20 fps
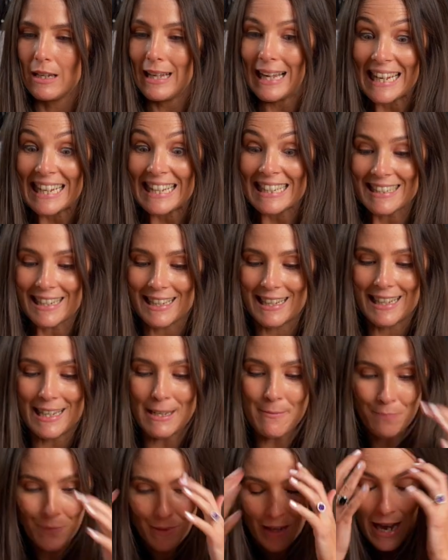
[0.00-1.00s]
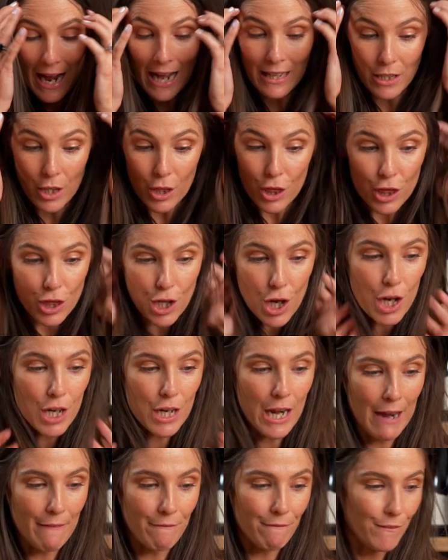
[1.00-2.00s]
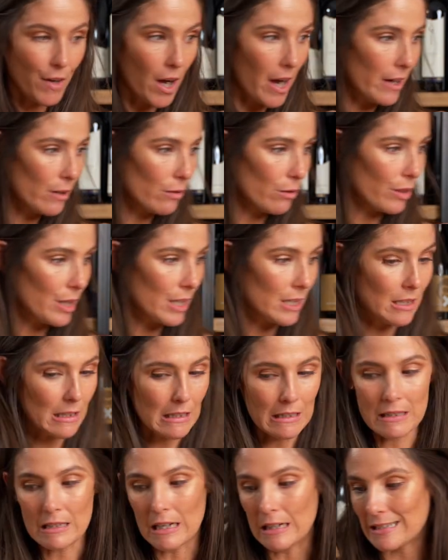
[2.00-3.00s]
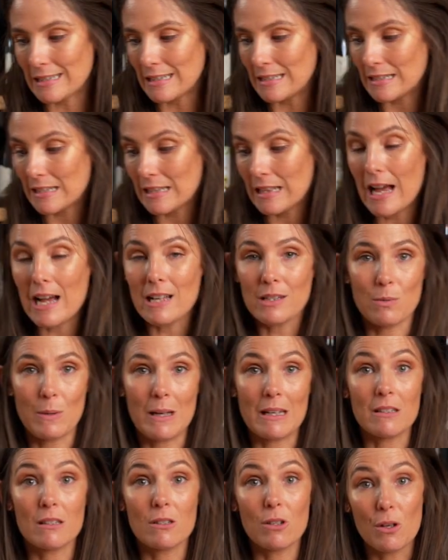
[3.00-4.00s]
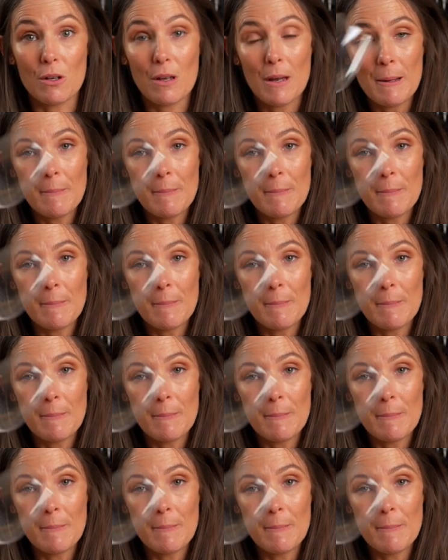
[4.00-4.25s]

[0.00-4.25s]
easily. And the third and final thing to discuss is glassware. So